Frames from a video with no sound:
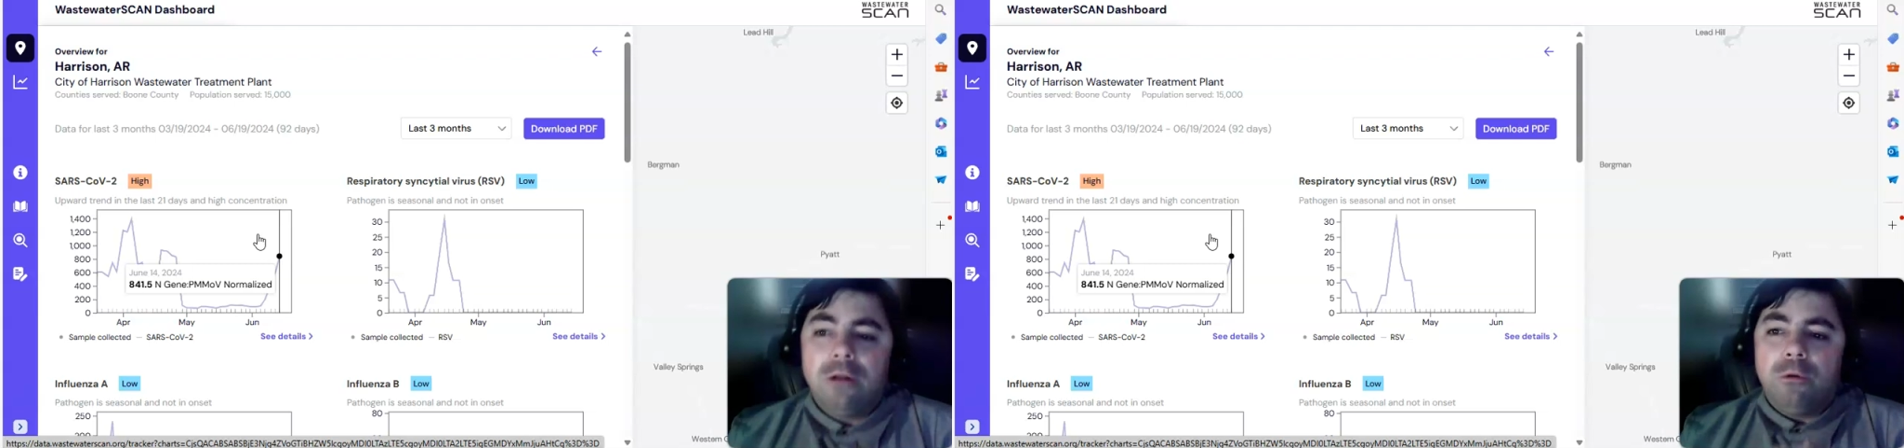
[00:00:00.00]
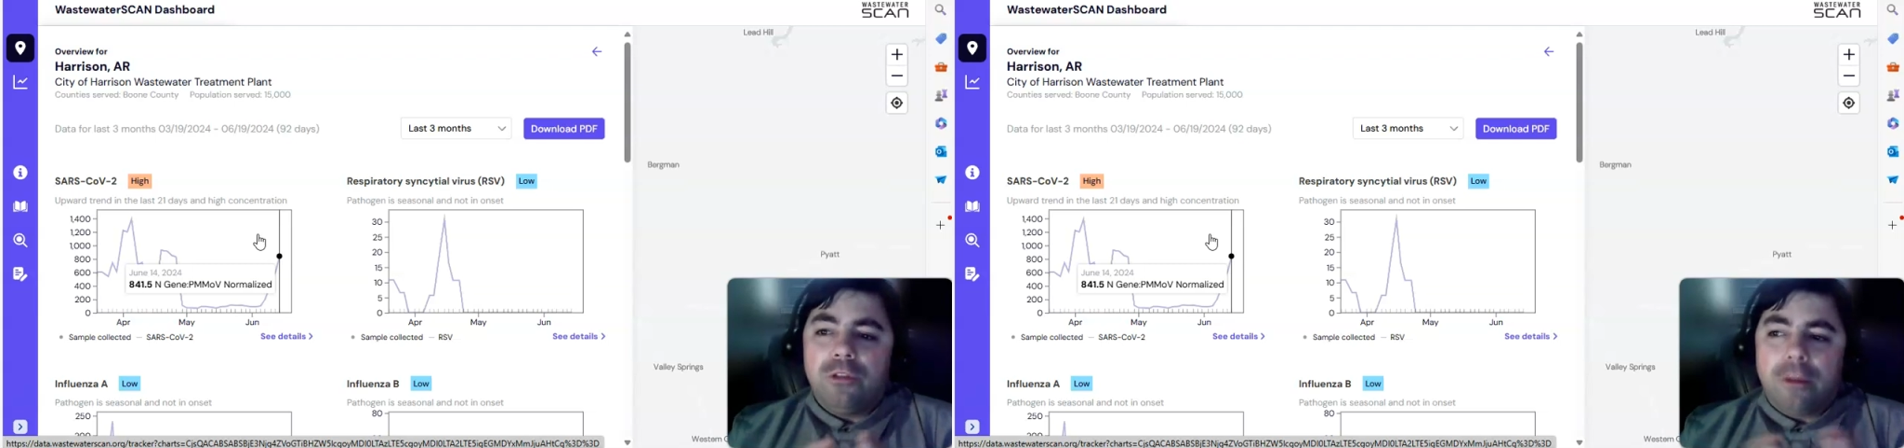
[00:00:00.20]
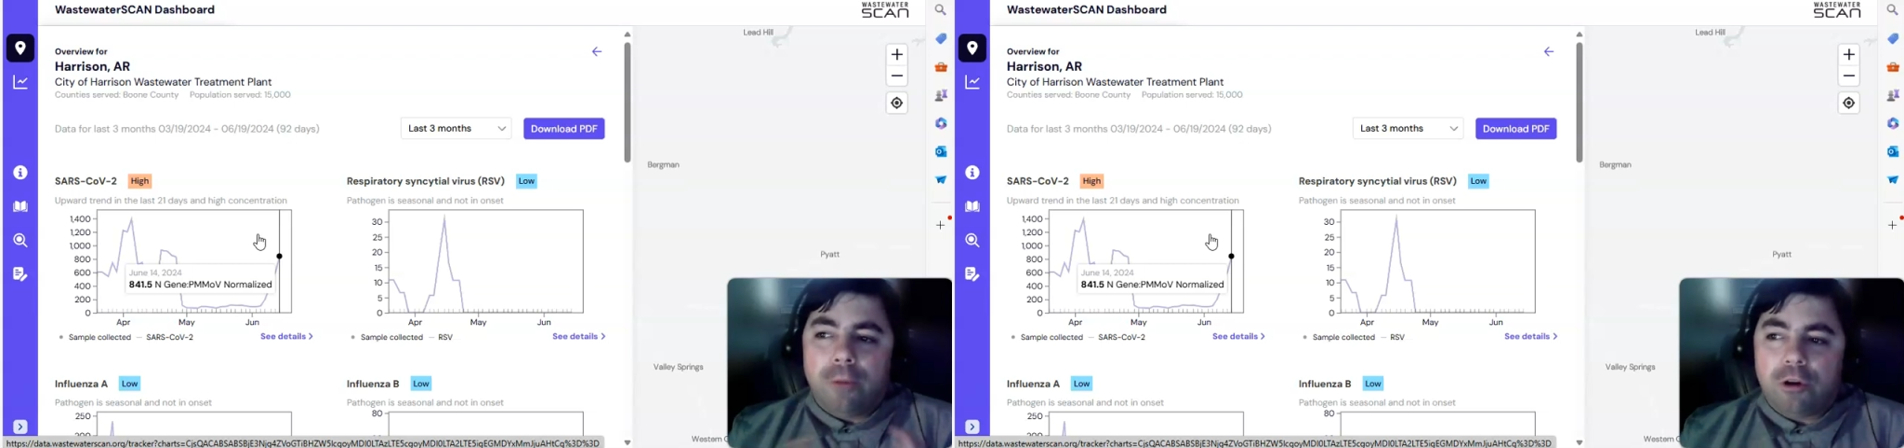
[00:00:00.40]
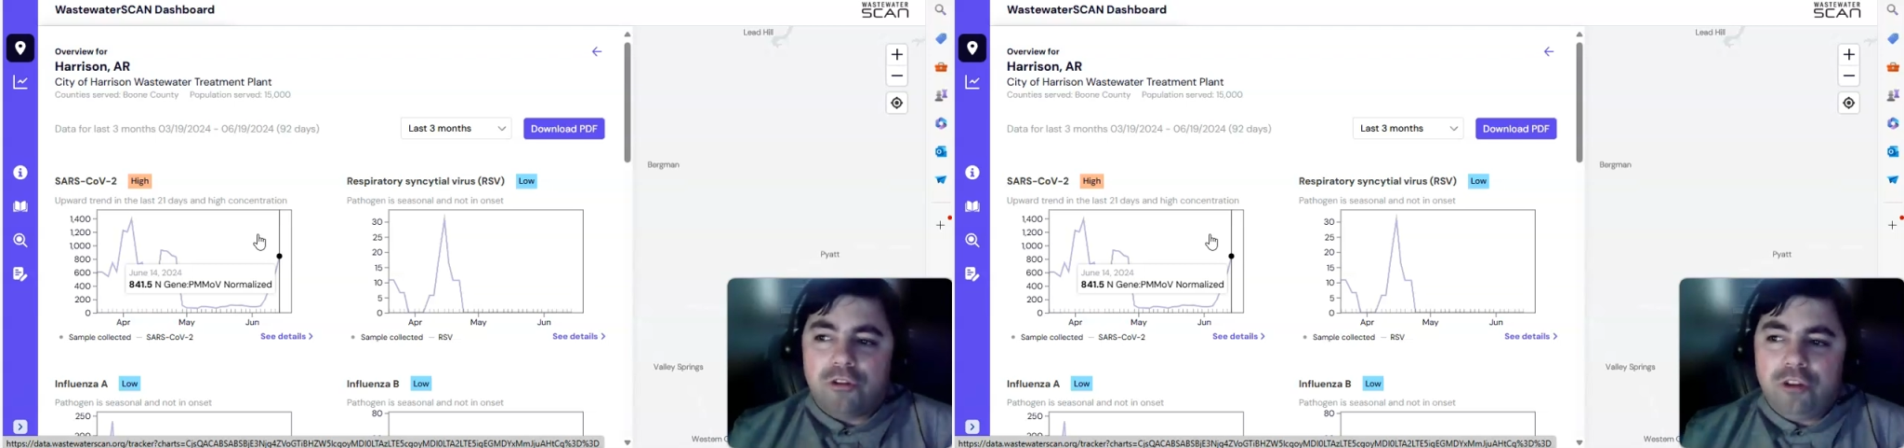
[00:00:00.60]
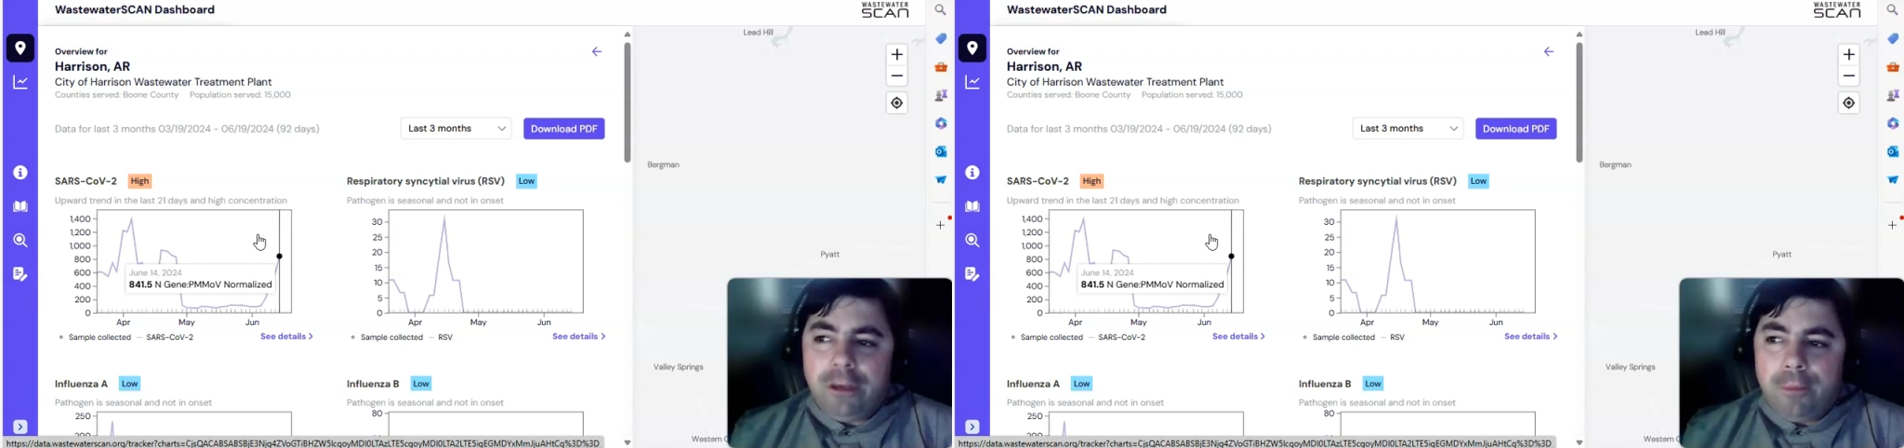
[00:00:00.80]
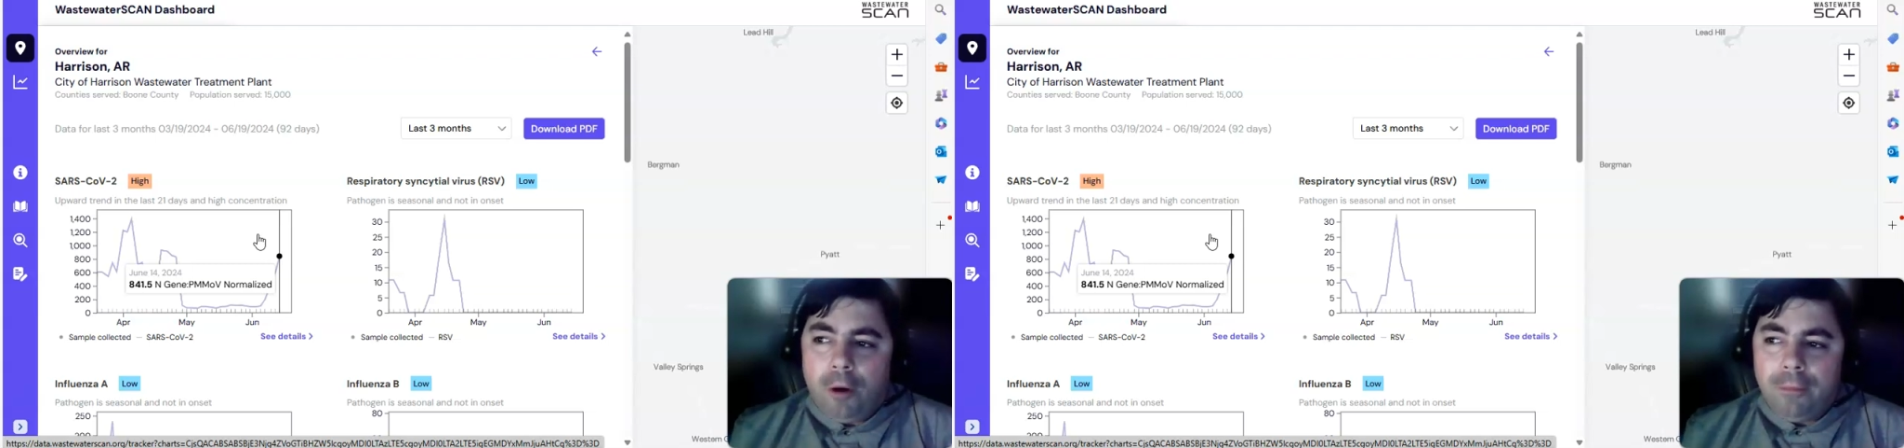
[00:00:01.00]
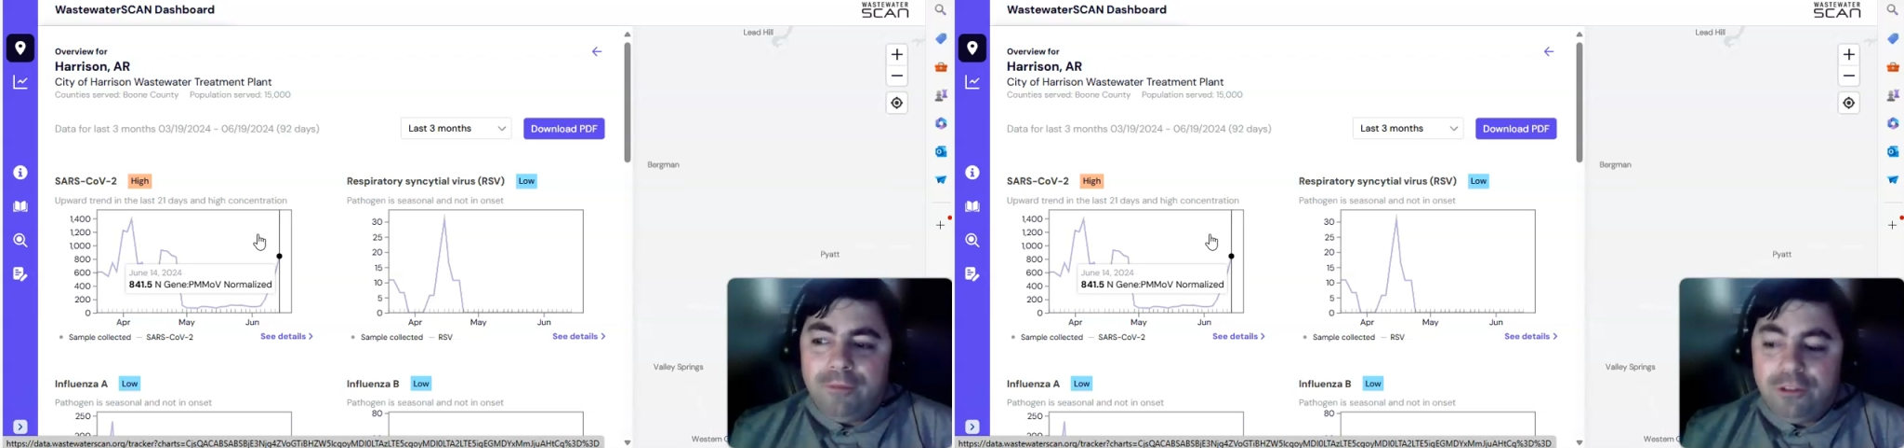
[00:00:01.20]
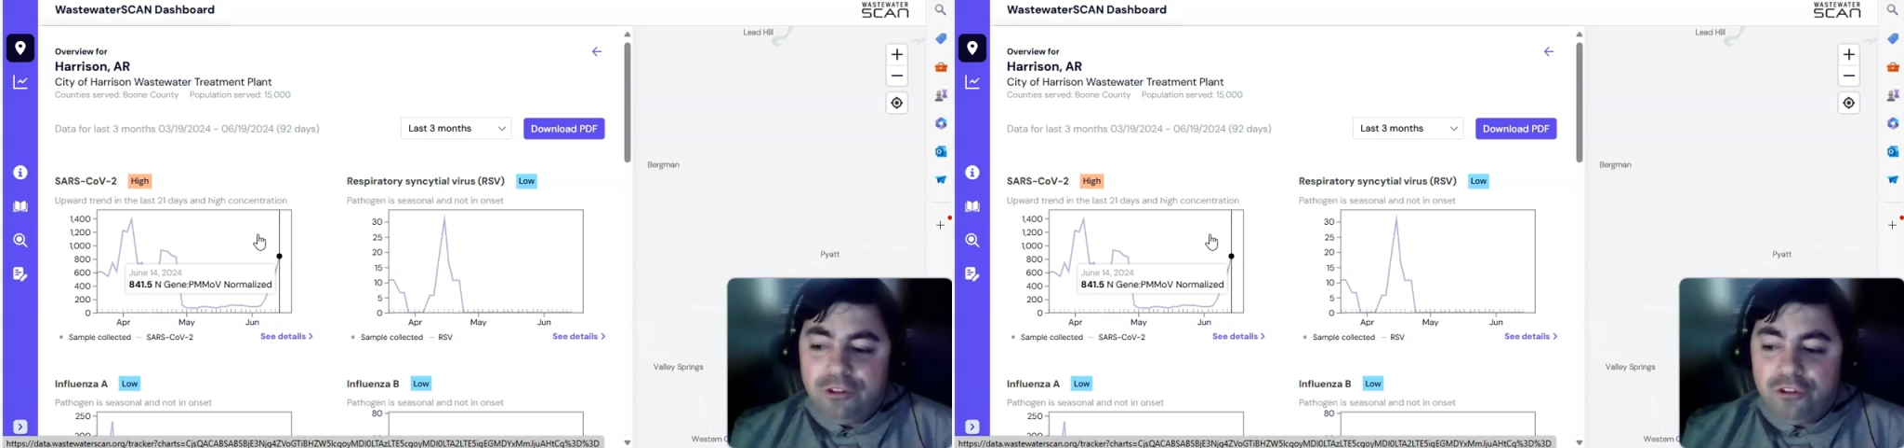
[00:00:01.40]
with emergency department
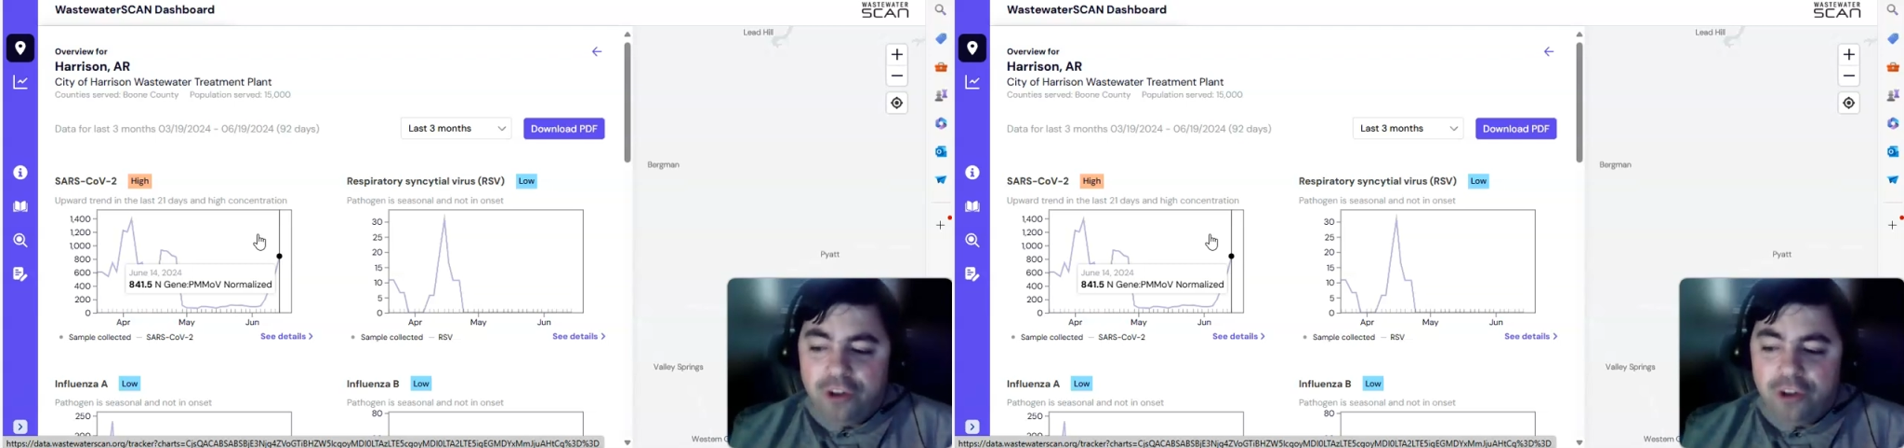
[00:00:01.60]
visits.